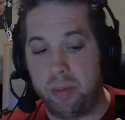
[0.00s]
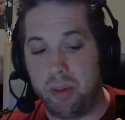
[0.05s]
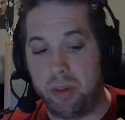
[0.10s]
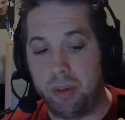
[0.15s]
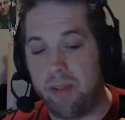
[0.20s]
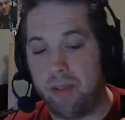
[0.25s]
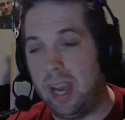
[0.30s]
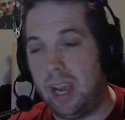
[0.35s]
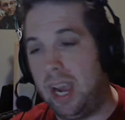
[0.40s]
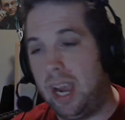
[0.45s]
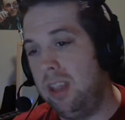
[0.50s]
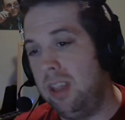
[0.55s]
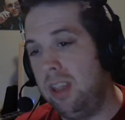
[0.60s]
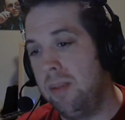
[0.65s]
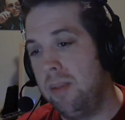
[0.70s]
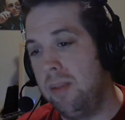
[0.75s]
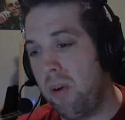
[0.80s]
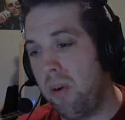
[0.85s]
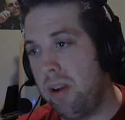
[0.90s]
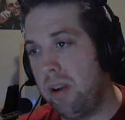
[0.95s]
We left at 8 in the
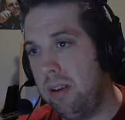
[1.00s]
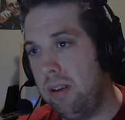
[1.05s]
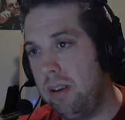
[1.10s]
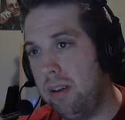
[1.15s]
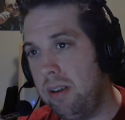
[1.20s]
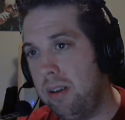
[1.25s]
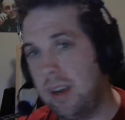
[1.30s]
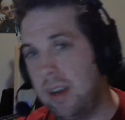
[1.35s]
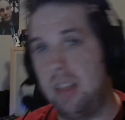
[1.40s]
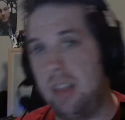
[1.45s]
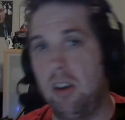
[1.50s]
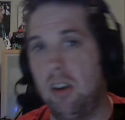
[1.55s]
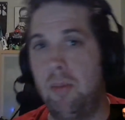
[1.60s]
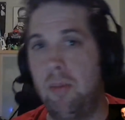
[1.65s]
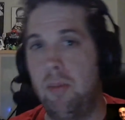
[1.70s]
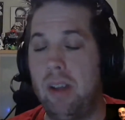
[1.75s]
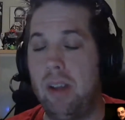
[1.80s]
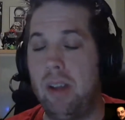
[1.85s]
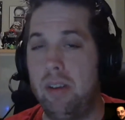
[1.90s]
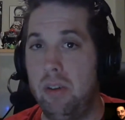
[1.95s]
morning, got there
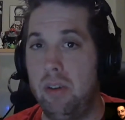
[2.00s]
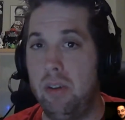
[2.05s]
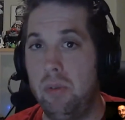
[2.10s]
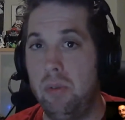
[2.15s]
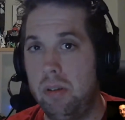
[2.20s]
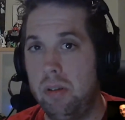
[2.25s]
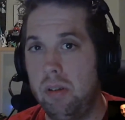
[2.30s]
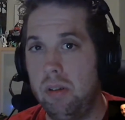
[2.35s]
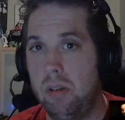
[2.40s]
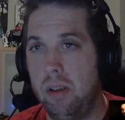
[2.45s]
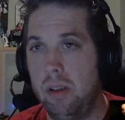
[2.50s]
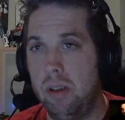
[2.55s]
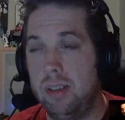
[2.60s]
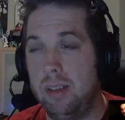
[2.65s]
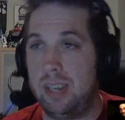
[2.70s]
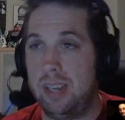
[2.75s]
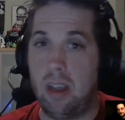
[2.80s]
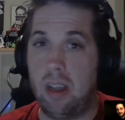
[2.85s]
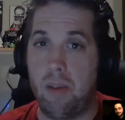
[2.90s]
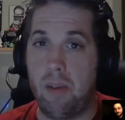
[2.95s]
about noon,
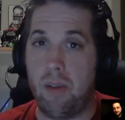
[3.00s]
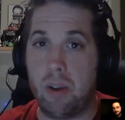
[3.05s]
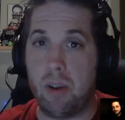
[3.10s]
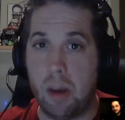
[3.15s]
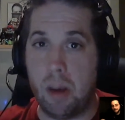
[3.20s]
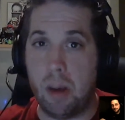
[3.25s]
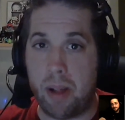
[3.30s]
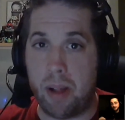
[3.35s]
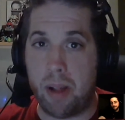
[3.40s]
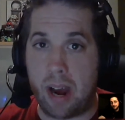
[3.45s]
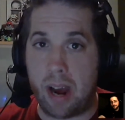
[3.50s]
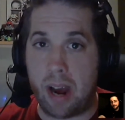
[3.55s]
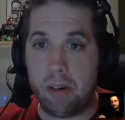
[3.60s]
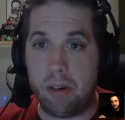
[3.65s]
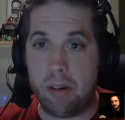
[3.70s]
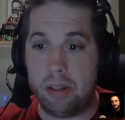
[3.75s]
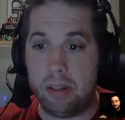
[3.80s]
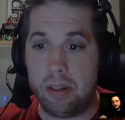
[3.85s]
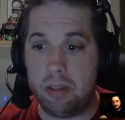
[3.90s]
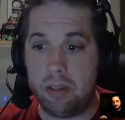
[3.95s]
stayed there for a couple
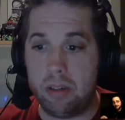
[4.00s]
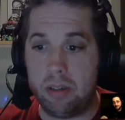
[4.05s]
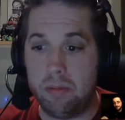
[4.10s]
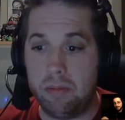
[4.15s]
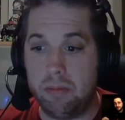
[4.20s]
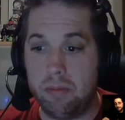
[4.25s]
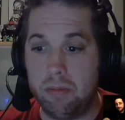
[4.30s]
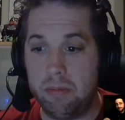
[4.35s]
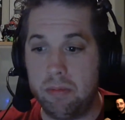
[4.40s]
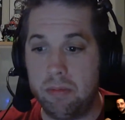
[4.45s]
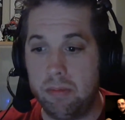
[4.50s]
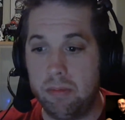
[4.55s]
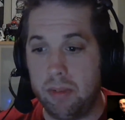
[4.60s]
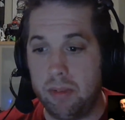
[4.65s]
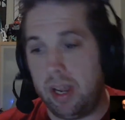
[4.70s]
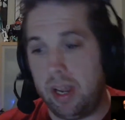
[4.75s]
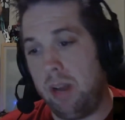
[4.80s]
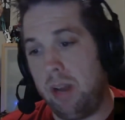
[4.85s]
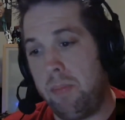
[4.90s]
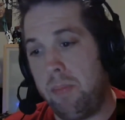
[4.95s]
hours,
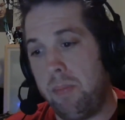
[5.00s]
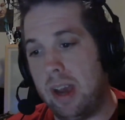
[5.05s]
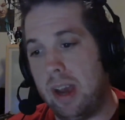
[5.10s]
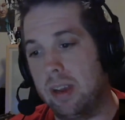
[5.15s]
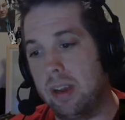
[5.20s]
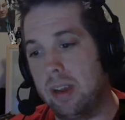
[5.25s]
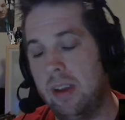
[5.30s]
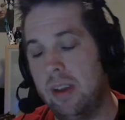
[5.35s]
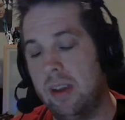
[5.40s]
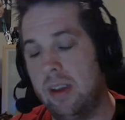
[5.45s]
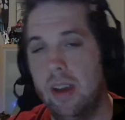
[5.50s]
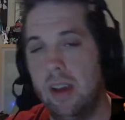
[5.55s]
and headed back.